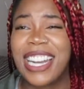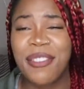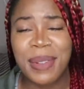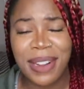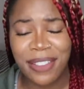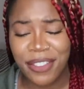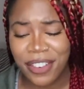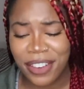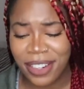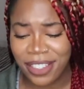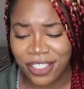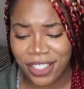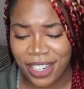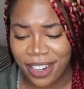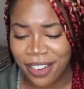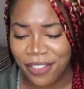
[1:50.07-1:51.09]
I'm not even gonna
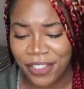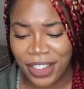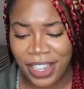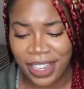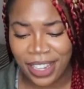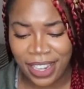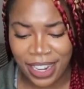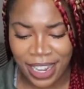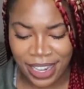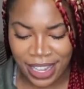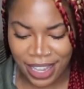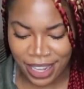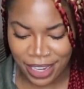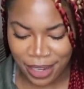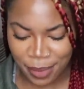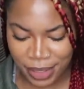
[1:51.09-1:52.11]
try and fake it. I
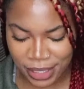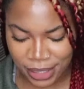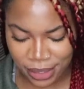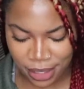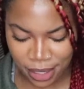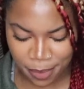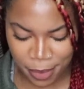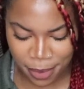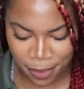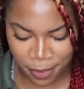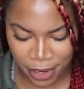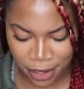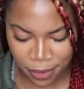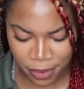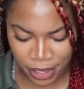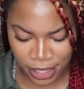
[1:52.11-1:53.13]
can't. Let me just look them up
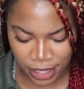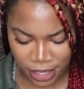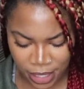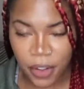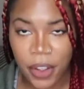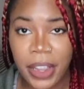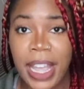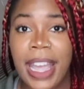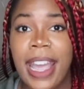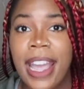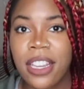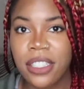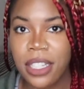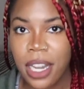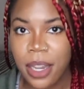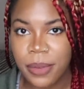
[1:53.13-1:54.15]
right quick. Okay,
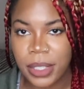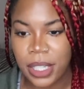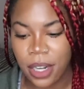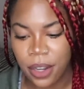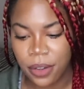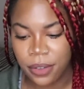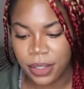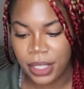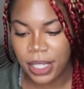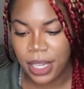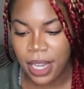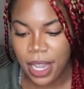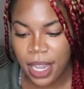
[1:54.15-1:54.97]
actually I was close.